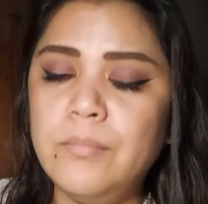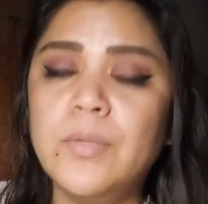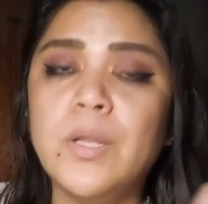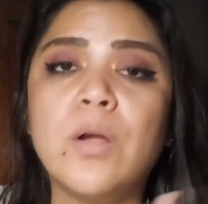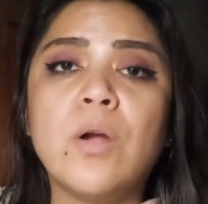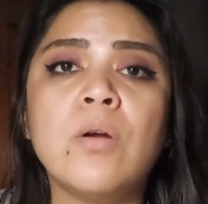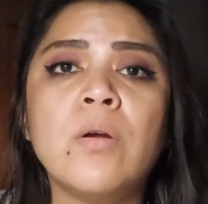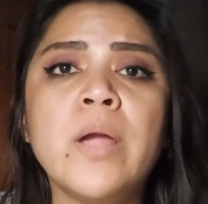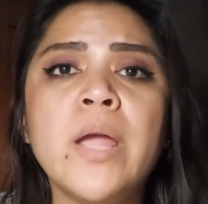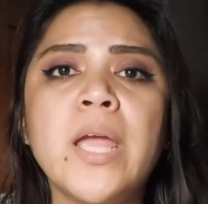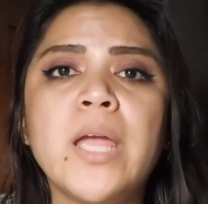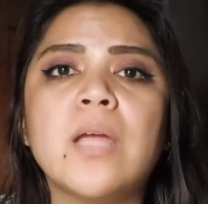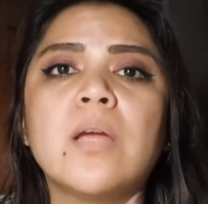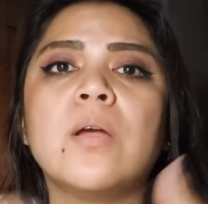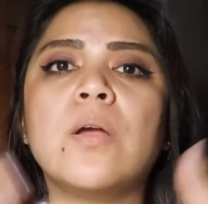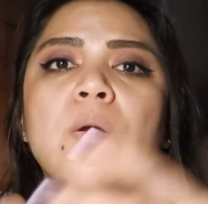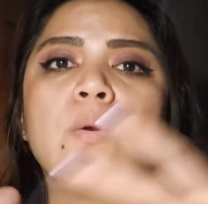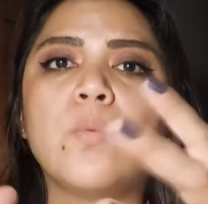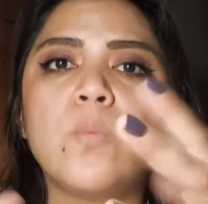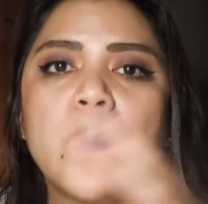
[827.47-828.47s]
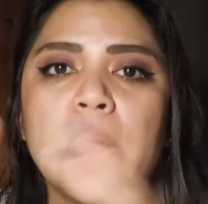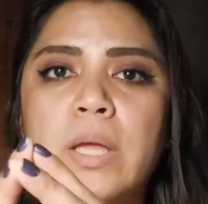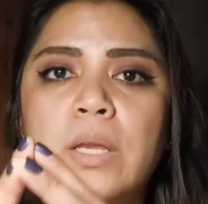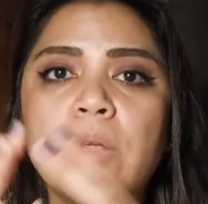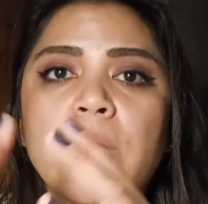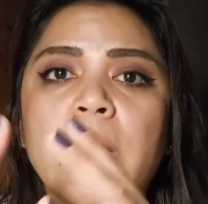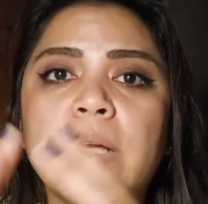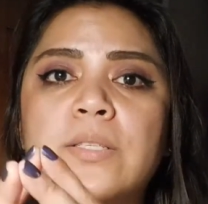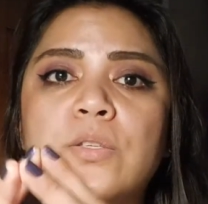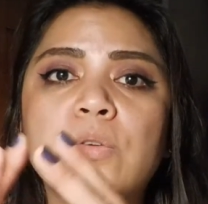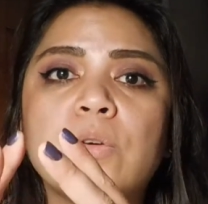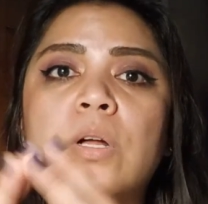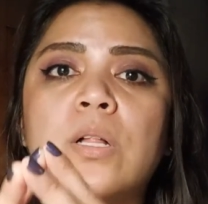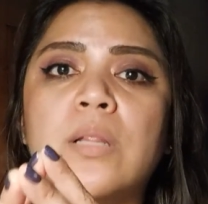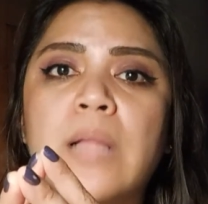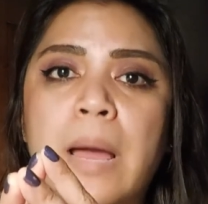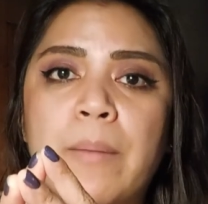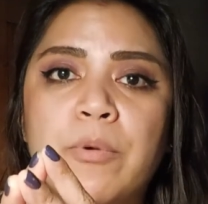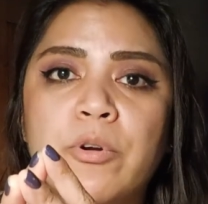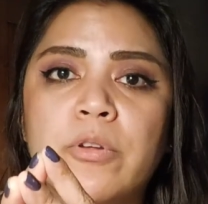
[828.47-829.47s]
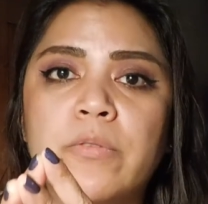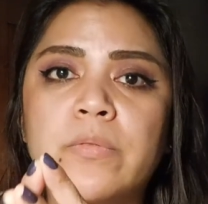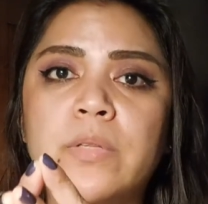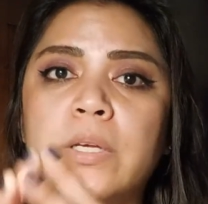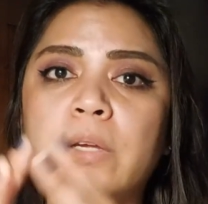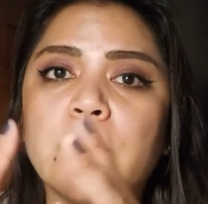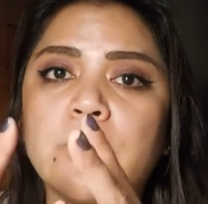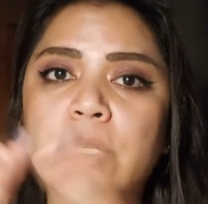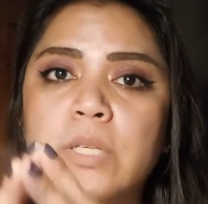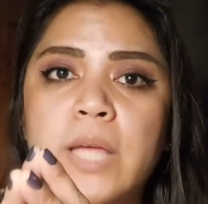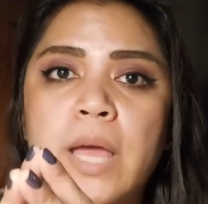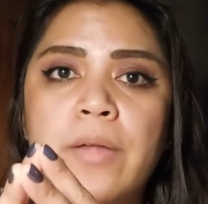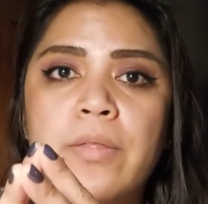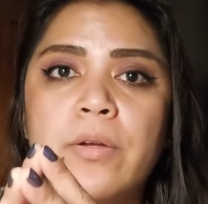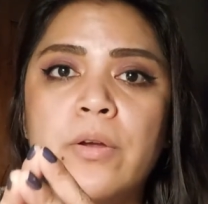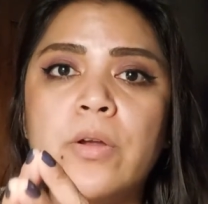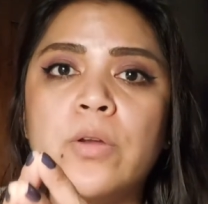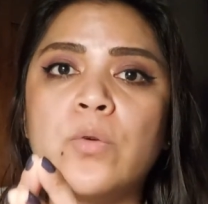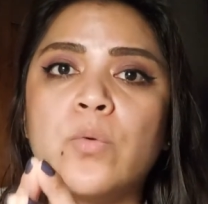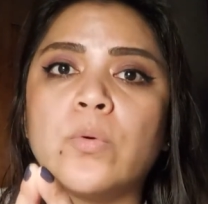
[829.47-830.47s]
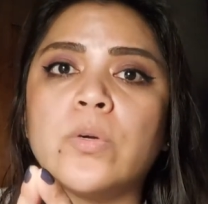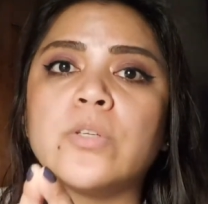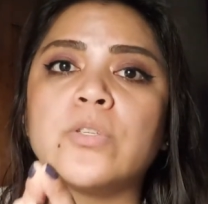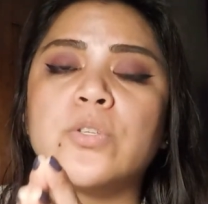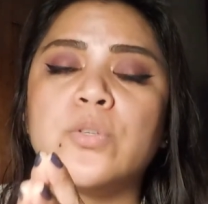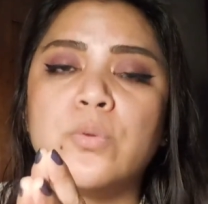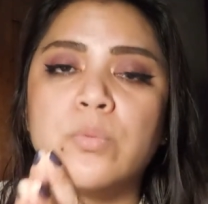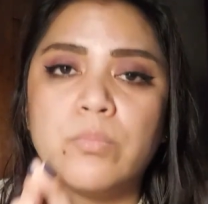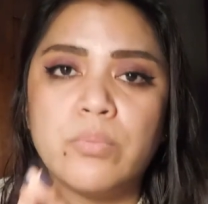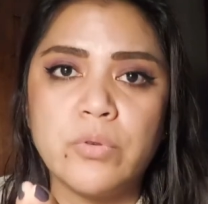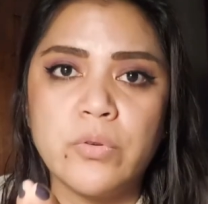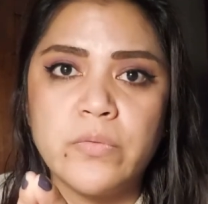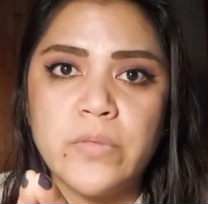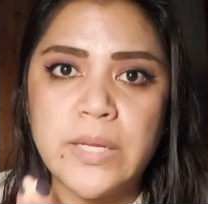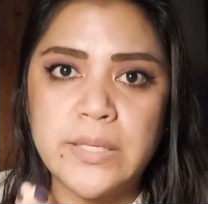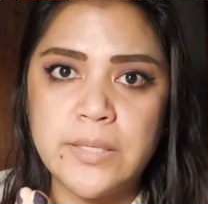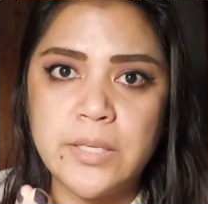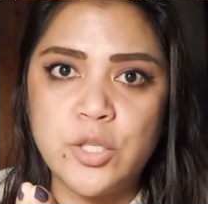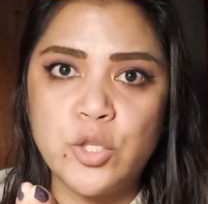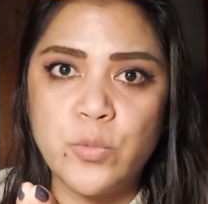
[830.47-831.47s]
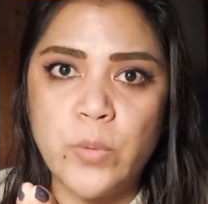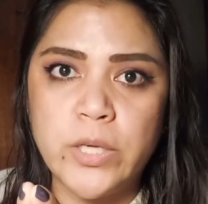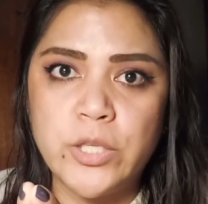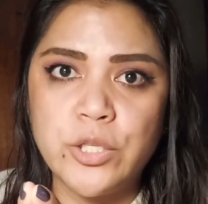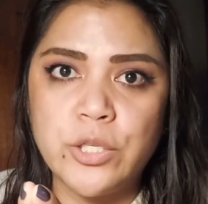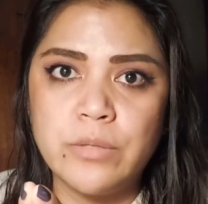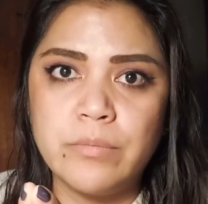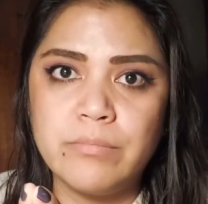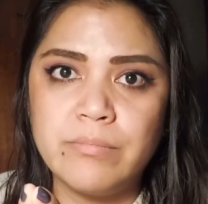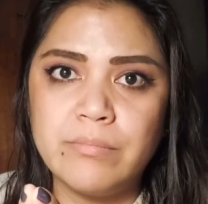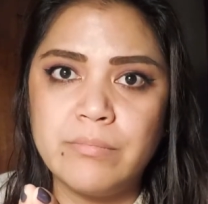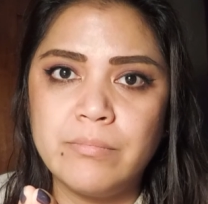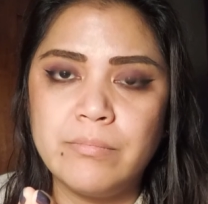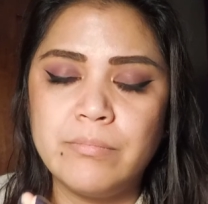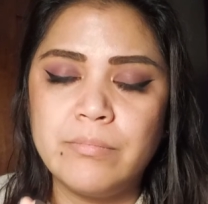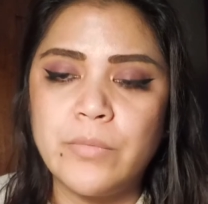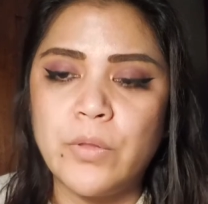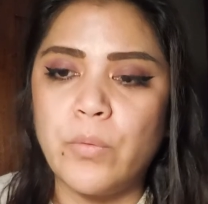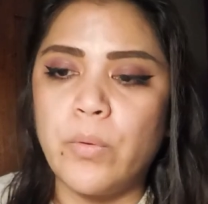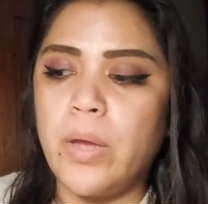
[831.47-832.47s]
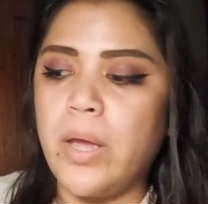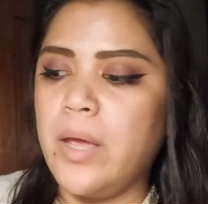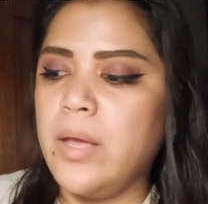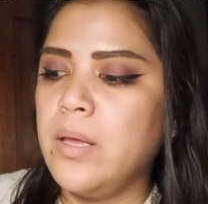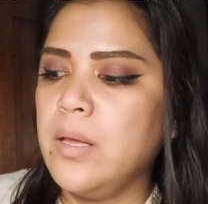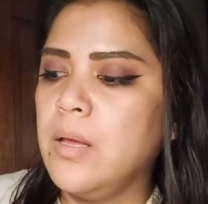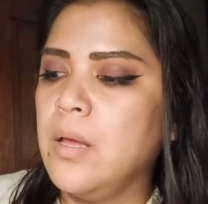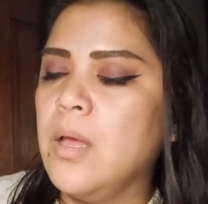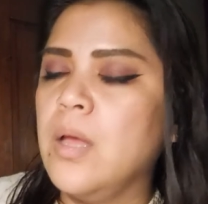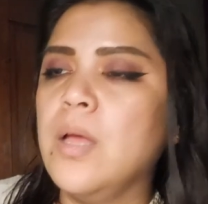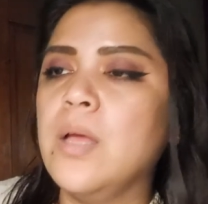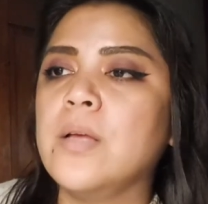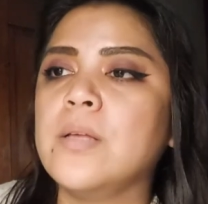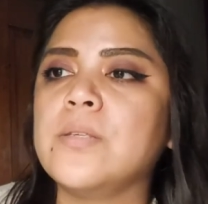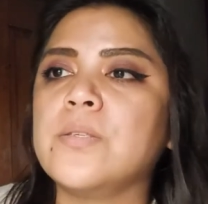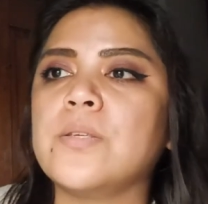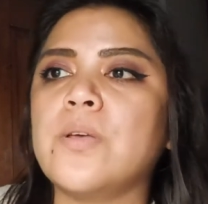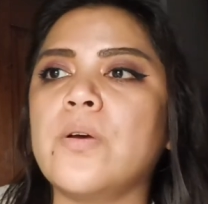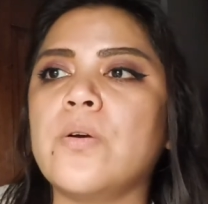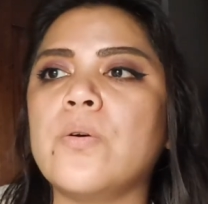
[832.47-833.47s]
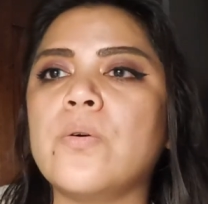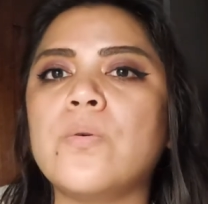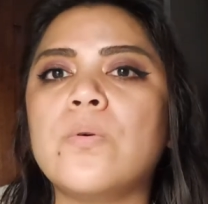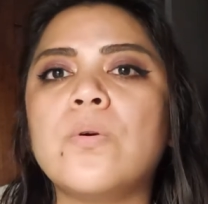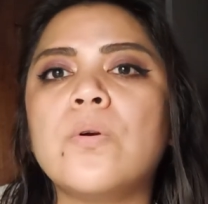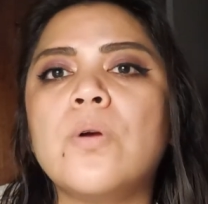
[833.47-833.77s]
all right, what can you guys do collaboratively or together in order to improve that situation? Okay, so